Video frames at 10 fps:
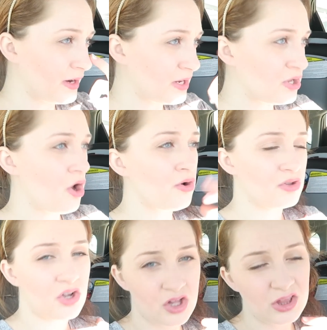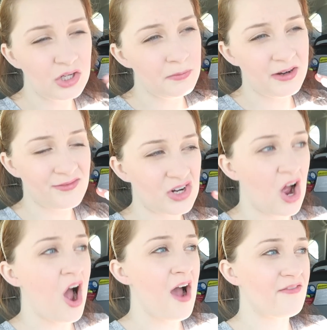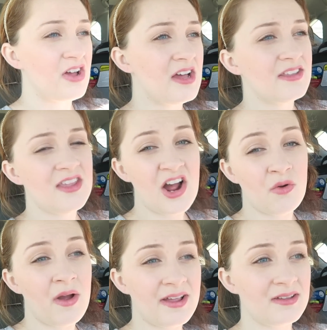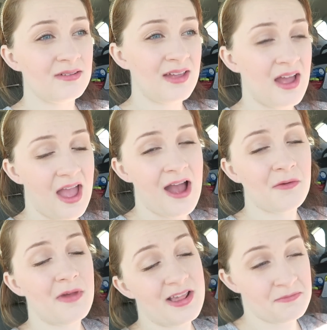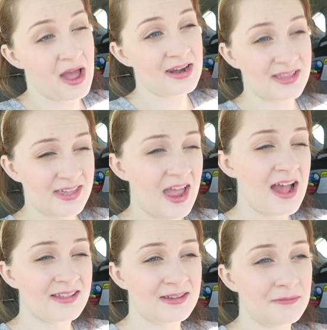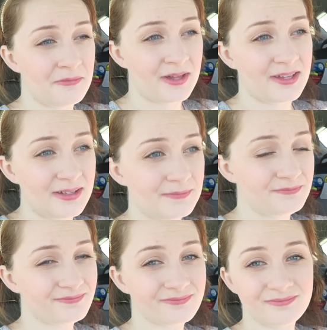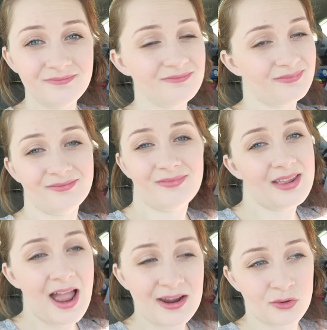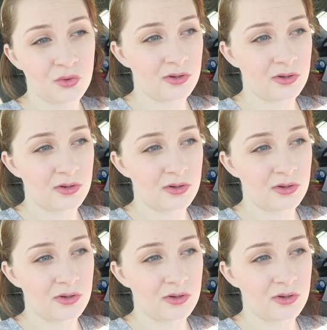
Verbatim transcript: runny nose, a little bit of a cough. Not quite yet how as bad as he has it, but not